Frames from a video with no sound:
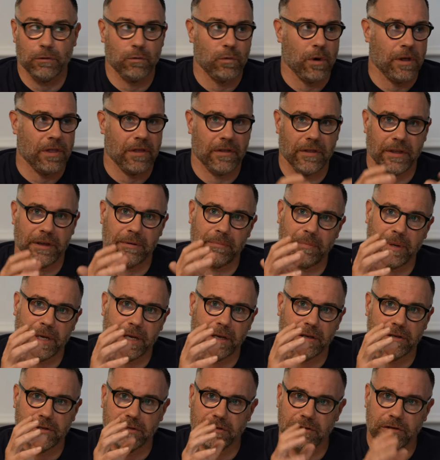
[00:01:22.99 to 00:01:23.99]
whether it be
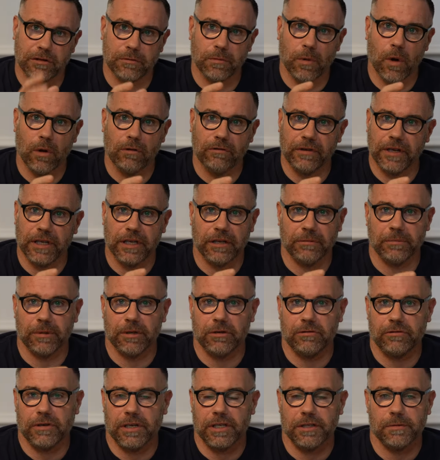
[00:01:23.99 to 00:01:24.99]
a small VW
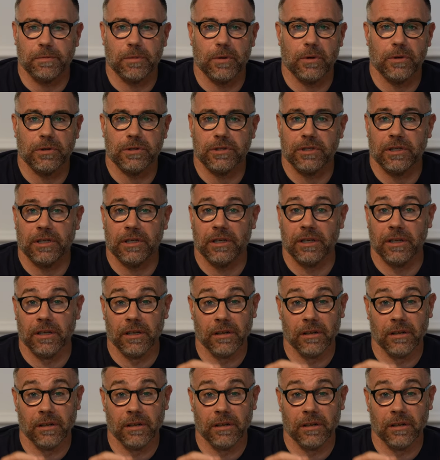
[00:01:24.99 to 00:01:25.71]
transporter,